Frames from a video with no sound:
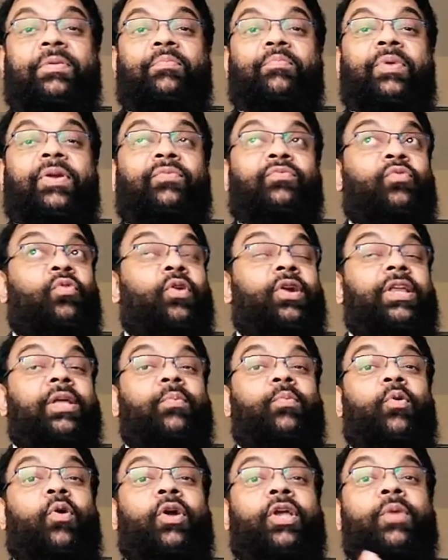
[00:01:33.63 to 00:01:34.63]
but
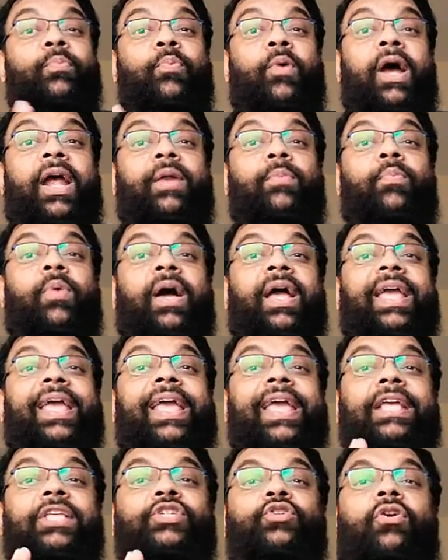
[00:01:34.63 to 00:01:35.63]
volume occupied by
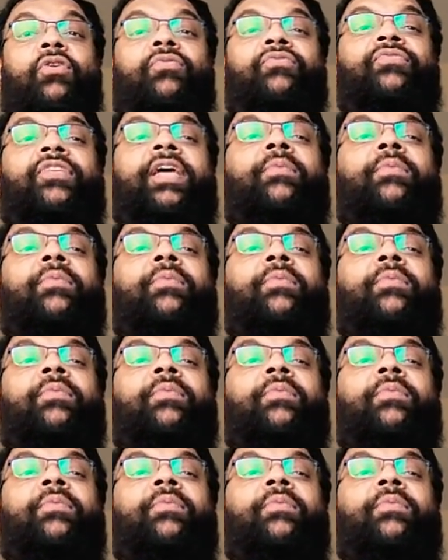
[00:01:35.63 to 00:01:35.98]
each of